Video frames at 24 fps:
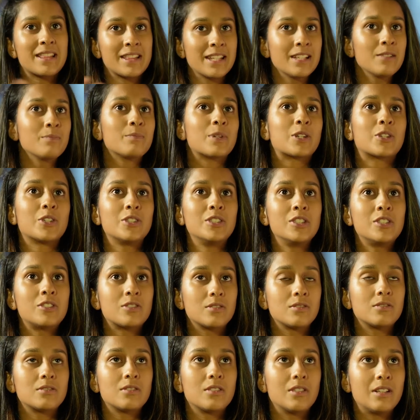I think because
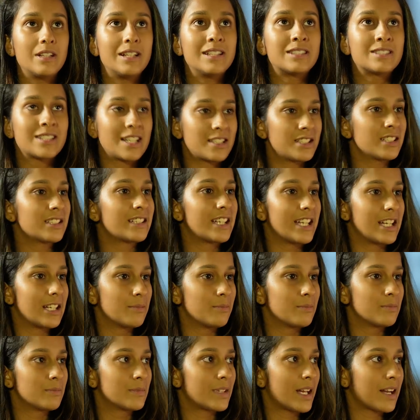it's such a
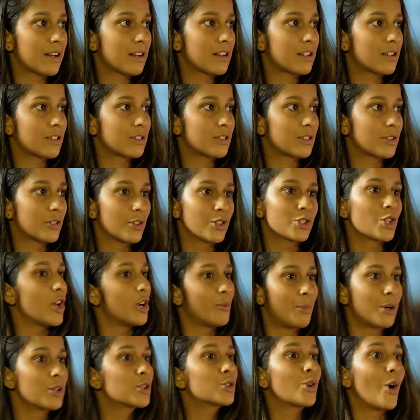game that you know it's all
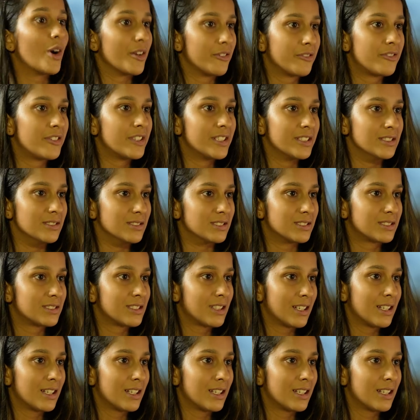about confidence.